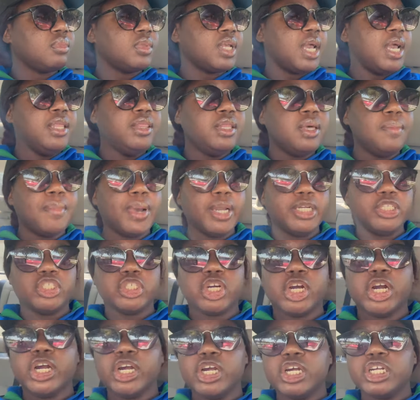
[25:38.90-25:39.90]
and then my
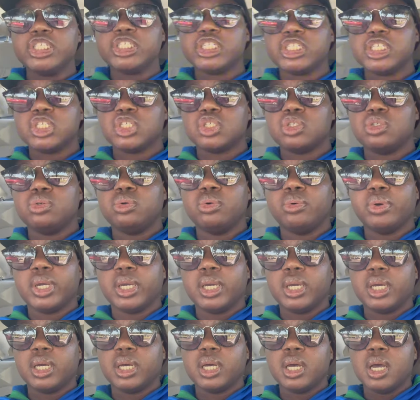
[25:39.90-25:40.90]
church is
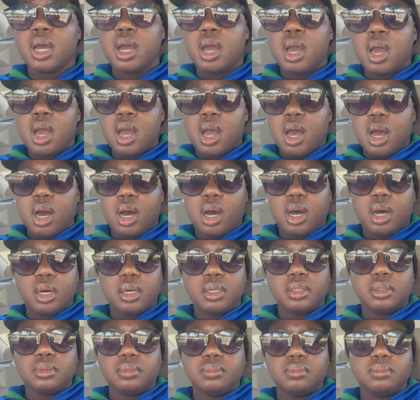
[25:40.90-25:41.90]
doing
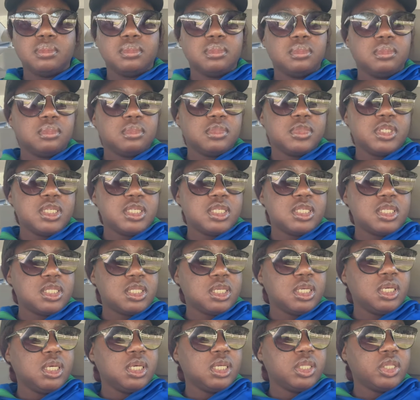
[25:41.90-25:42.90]
um this
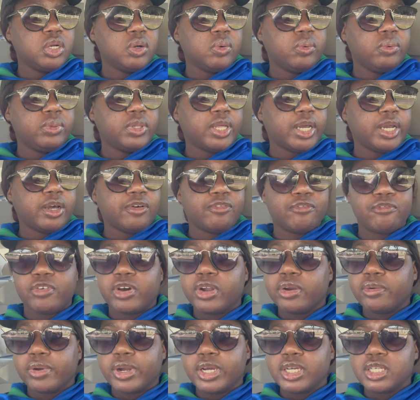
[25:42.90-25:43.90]
thing they're like a
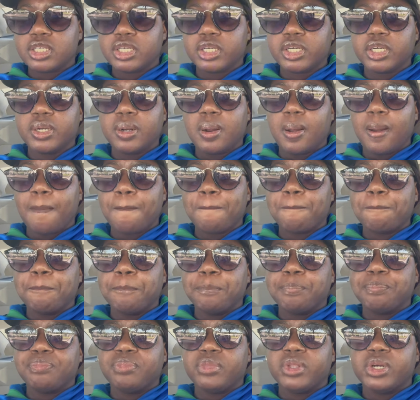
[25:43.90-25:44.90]
fundraiser
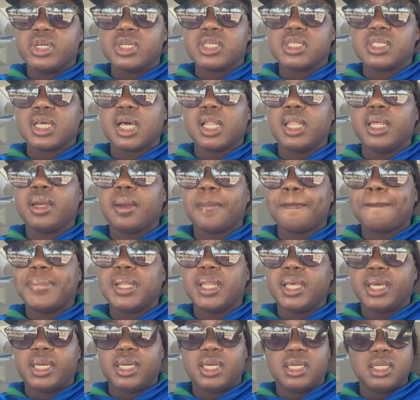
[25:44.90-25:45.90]
they're selling
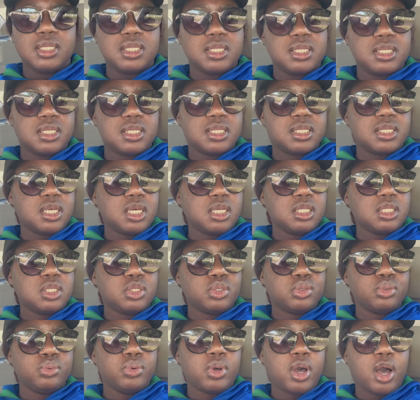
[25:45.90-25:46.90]
plates
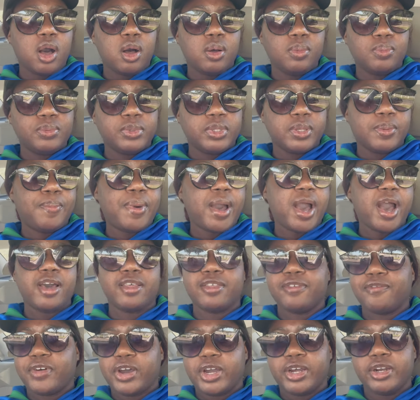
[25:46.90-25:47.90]
to help the
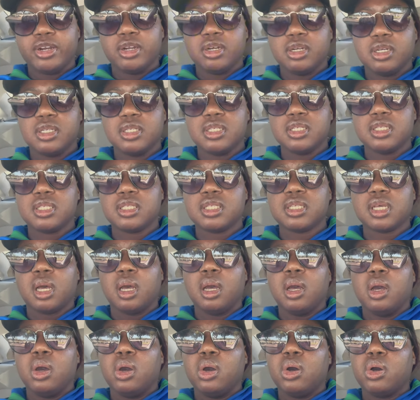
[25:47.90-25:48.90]
pathfinders
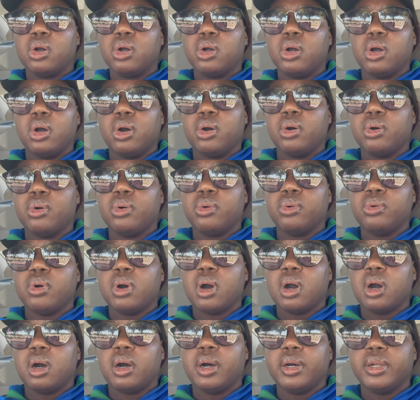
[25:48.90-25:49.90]
go
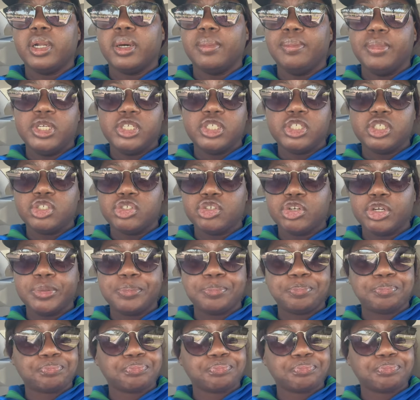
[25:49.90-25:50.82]
on a mission trip